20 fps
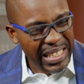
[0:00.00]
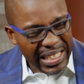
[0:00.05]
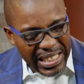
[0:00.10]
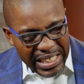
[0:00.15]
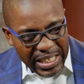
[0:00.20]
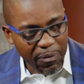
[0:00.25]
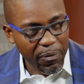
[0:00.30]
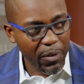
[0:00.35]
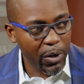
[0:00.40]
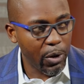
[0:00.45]
it's
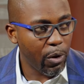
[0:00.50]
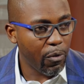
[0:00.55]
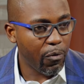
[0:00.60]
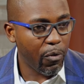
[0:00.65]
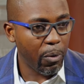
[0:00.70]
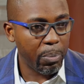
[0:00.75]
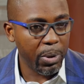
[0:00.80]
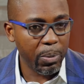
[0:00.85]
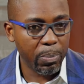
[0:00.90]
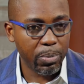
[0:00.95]

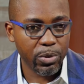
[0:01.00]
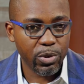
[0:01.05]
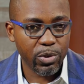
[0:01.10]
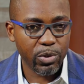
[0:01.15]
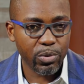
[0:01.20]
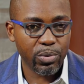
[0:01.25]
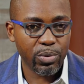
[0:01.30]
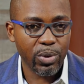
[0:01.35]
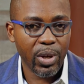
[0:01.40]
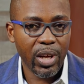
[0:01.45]
difficult for
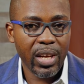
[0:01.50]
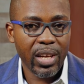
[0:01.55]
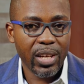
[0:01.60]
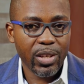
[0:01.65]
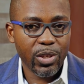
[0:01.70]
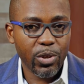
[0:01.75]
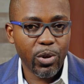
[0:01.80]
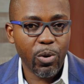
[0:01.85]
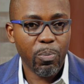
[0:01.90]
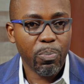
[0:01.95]
people to,
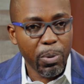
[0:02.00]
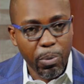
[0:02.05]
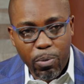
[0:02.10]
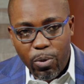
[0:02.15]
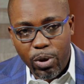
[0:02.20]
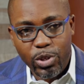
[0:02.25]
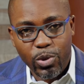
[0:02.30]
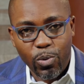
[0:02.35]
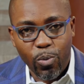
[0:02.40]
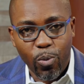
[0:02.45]
you know,
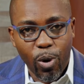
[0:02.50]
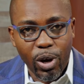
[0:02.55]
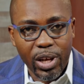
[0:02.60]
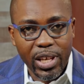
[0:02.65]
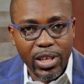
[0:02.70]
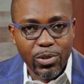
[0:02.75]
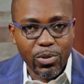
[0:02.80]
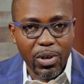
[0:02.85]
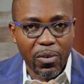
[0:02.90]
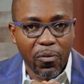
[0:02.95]
people want to
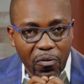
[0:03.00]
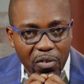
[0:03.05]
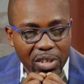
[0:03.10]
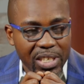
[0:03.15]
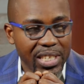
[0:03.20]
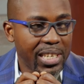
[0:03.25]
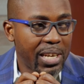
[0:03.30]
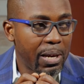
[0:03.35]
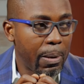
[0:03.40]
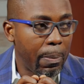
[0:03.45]
walk into a
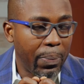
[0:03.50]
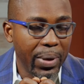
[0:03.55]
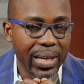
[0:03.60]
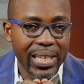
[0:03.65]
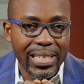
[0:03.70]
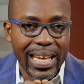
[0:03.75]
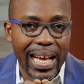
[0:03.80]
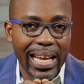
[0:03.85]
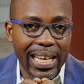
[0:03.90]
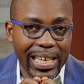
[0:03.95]
physical
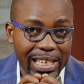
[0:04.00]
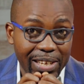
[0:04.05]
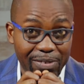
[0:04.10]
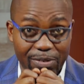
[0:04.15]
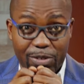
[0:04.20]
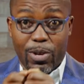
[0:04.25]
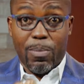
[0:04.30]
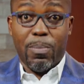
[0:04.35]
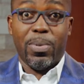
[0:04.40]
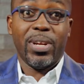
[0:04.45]
place and
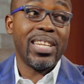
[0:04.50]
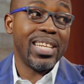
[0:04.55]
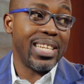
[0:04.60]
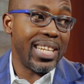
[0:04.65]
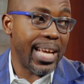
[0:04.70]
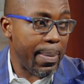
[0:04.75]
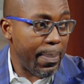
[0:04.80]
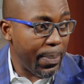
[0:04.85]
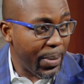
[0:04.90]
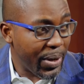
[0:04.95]
give
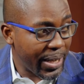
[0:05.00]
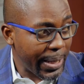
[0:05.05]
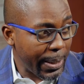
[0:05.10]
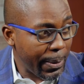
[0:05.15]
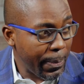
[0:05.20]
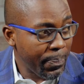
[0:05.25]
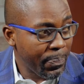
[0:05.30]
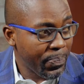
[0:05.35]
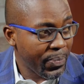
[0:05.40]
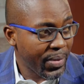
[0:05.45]
somebody their
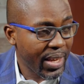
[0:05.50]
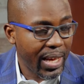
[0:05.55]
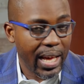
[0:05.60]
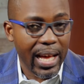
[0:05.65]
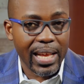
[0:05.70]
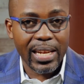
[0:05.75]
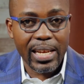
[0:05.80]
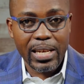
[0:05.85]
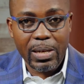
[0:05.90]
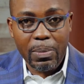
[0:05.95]
money. Right.
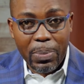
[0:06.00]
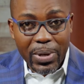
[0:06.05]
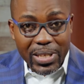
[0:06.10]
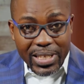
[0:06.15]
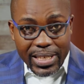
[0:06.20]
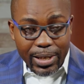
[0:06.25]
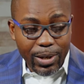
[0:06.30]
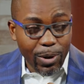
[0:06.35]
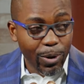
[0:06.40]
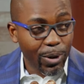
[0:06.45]
And then the
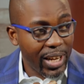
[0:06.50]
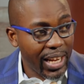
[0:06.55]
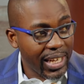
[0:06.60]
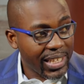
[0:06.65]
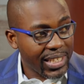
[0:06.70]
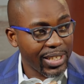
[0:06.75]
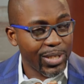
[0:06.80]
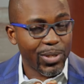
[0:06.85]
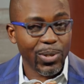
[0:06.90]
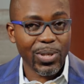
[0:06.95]
person
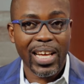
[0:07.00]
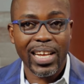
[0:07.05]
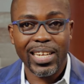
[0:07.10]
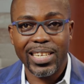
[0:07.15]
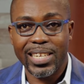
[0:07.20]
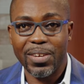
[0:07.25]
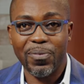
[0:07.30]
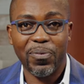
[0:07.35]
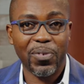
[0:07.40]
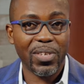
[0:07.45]
collects it so
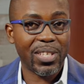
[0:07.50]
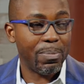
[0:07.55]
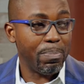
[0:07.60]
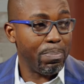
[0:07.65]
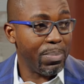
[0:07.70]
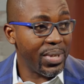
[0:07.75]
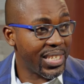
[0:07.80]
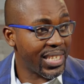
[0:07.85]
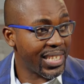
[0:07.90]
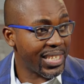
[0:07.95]
that if
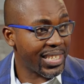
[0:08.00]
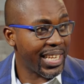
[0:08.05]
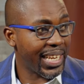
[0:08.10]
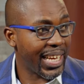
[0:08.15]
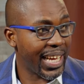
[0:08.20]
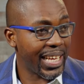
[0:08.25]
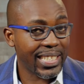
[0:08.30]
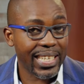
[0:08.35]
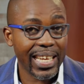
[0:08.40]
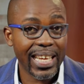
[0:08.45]
it misses,
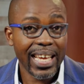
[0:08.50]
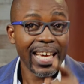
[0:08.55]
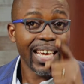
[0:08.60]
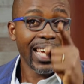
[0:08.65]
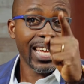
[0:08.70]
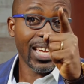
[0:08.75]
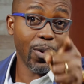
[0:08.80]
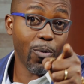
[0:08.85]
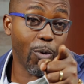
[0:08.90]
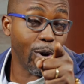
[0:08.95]
they can say,
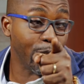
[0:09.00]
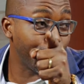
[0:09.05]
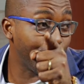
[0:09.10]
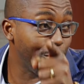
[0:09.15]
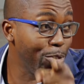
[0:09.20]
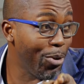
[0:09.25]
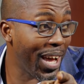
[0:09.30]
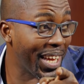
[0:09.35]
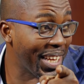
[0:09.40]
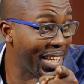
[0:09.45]
it
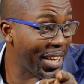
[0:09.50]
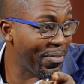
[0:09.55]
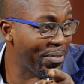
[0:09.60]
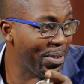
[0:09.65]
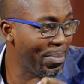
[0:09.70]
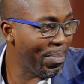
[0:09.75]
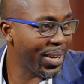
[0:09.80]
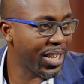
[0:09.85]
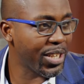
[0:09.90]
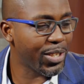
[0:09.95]
was you, I
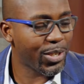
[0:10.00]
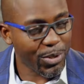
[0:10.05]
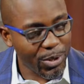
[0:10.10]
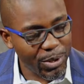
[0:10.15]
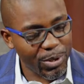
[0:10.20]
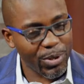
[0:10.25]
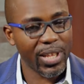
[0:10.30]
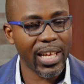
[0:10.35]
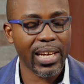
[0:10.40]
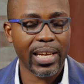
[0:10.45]
gave the money
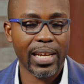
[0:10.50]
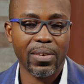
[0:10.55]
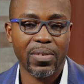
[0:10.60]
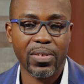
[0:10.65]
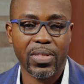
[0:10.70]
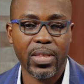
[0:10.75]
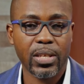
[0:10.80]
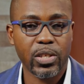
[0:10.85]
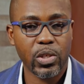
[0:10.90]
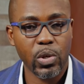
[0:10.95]
sure. to, you know, that
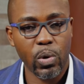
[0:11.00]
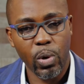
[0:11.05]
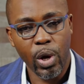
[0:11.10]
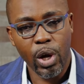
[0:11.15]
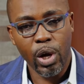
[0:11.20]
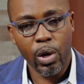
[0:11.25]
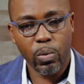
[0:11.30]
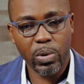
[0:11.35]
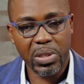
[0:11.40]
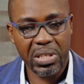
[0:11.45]
kind of a thing.
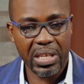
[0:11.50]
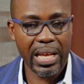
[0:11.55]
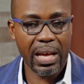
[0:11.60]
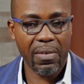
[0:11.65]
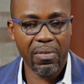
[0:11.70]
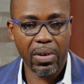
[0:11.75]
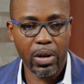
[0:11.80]
So we still